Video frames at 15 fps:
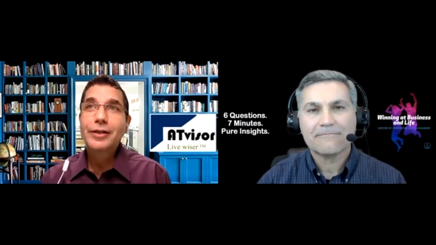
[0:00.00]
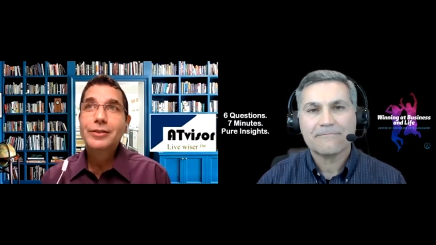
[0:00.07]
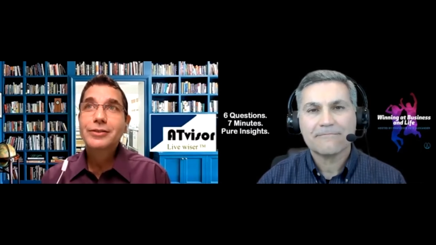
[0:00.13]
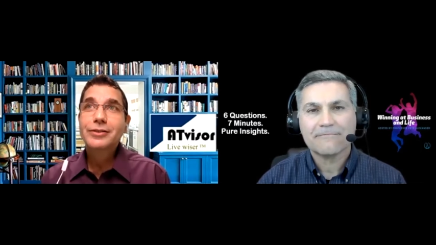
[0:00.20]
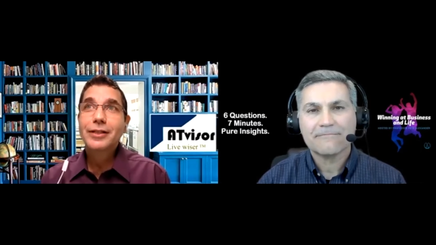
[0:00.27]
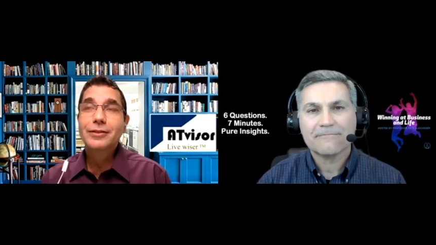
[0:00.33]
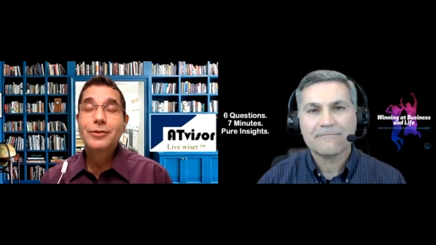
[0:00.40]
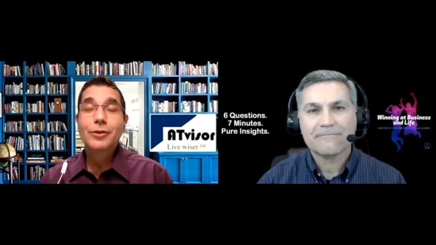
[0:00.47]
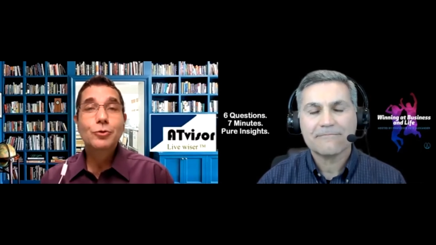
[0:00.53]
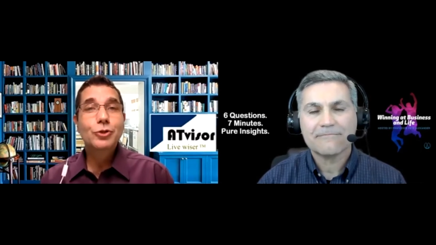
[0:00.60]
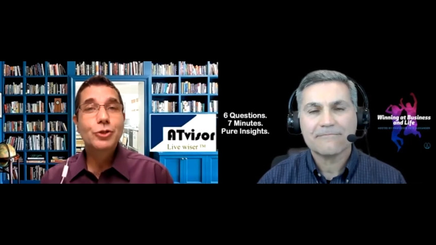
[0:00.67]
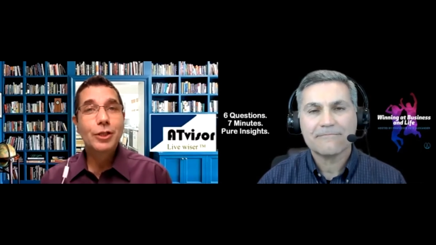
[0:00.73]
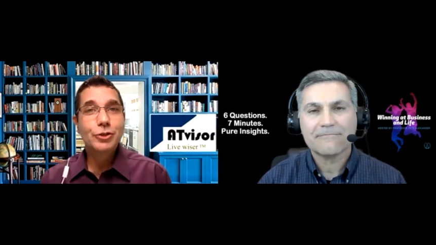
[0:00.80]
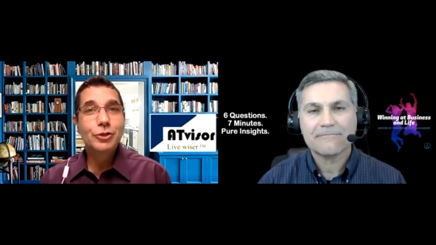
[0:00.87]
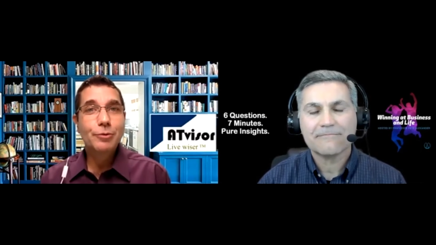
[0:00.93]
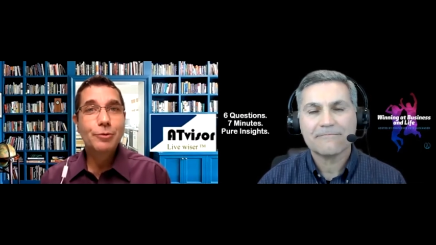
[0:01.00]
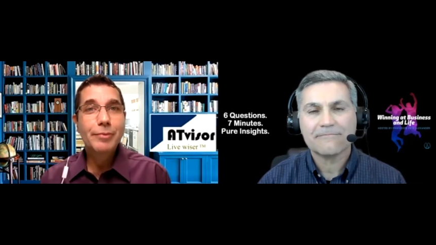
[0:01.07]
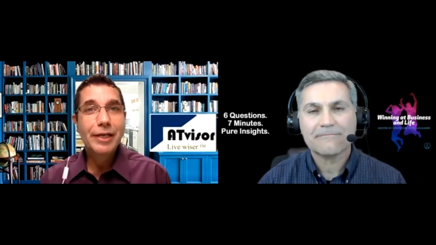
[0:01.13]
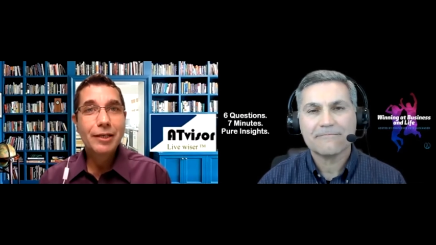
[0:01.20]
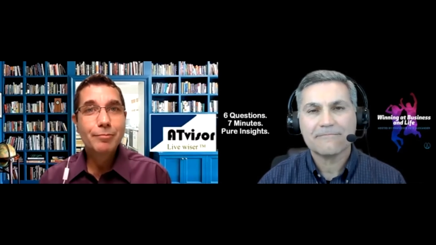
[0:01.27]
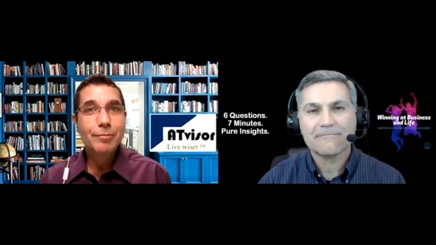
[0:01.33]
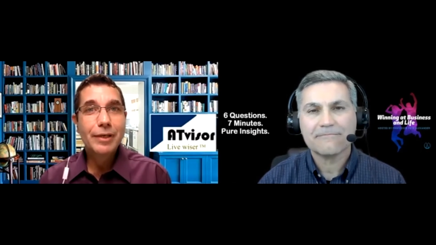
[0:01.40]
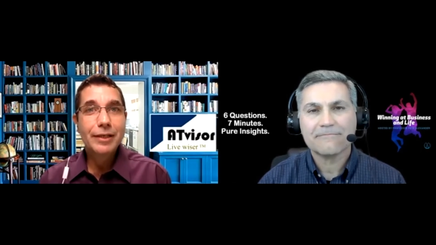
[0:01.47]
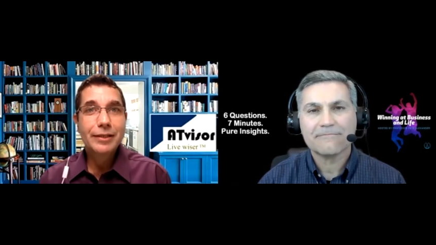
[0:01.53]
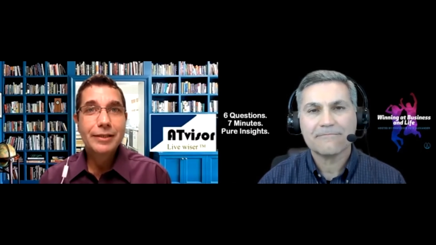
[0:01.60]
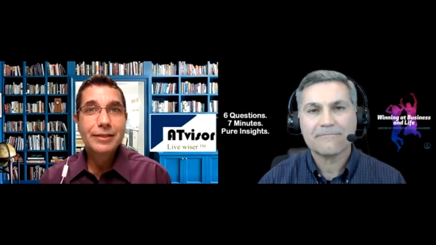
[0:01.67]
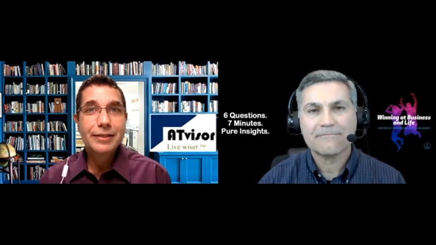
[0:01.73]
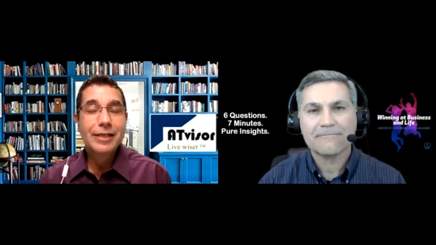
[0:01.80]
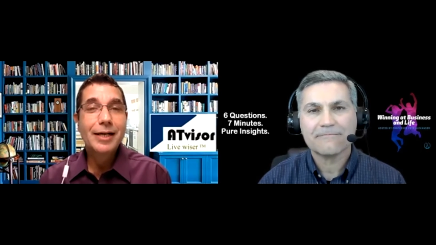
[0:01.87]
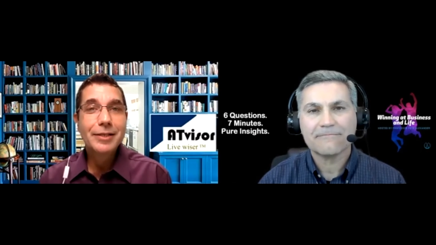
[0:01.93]
Speaker 1: said, don't judge a man by his
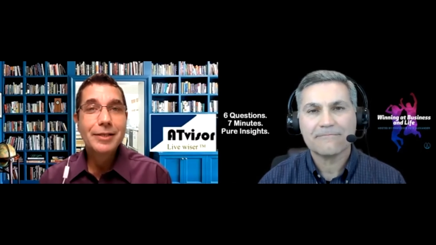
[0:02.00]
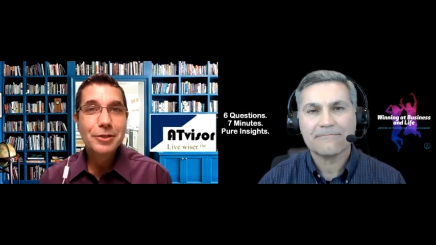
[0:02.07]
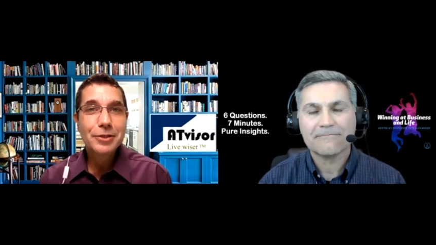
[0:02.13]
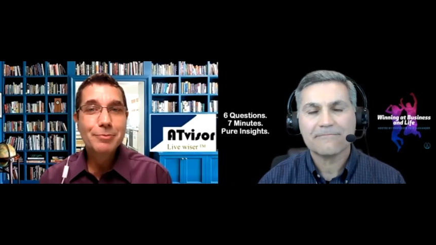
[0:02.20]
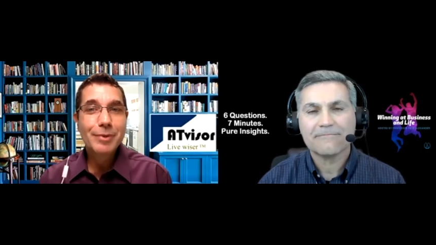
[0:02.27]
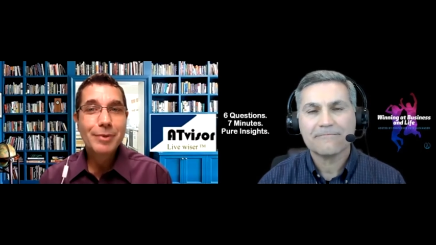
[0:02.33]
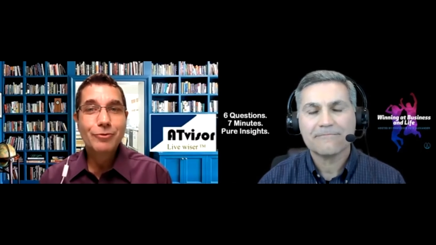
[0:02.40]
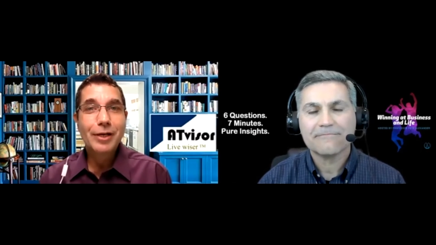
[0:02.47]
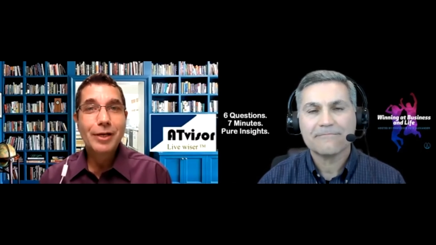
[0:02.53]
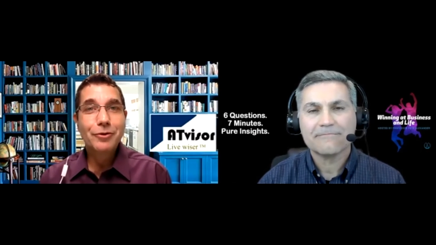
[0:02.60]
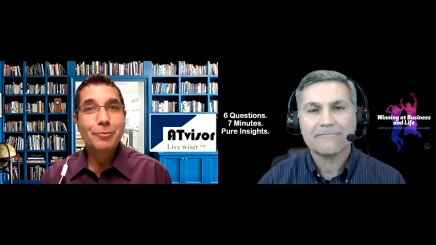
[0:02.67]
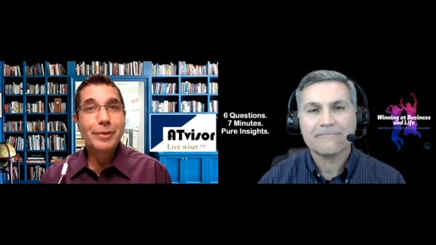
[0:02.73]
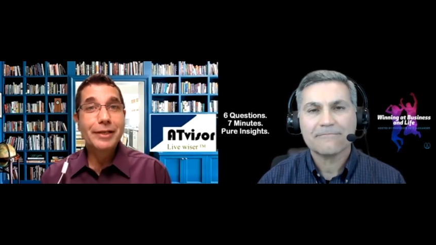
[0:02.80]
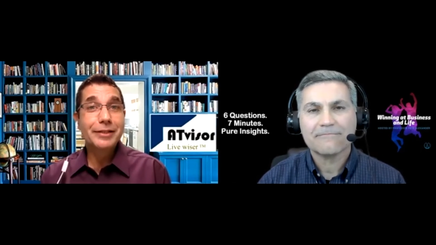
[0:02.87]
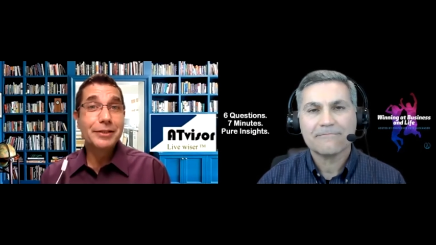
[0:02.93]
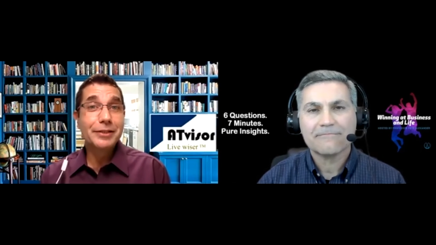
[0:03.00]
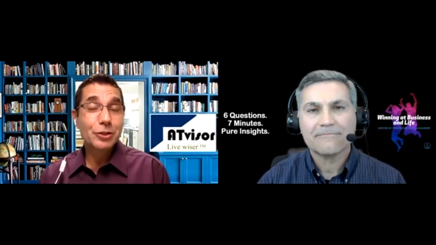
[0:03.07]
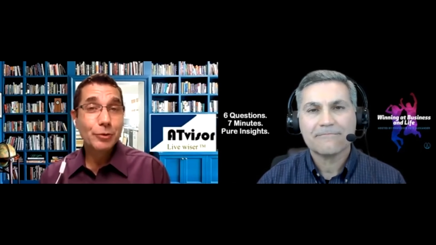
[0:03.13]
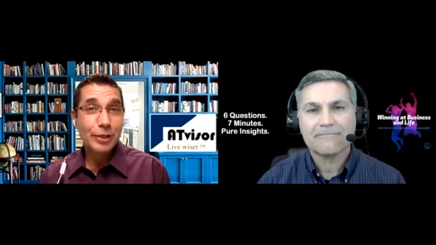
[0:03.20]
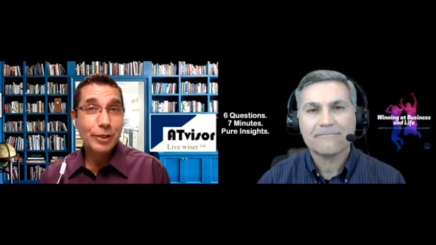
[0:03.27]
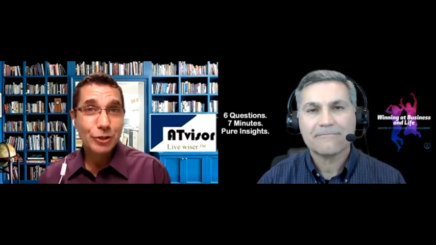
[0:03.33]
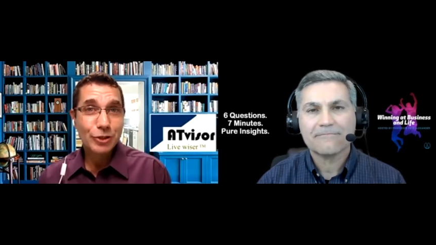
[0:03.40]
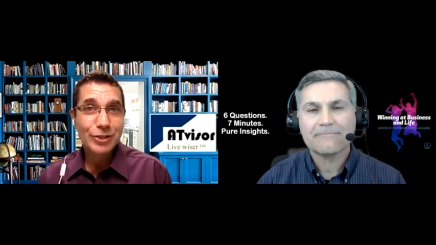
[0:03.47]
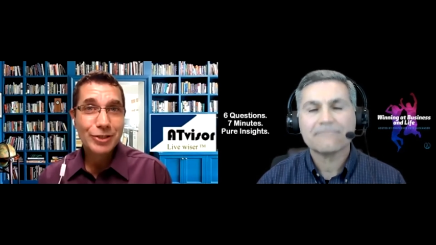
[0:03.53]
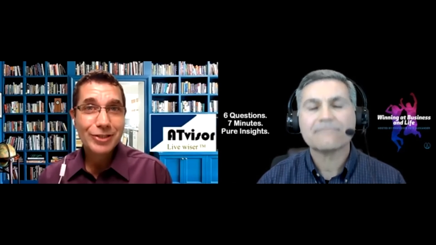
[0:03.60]
answers, but rather by his questions.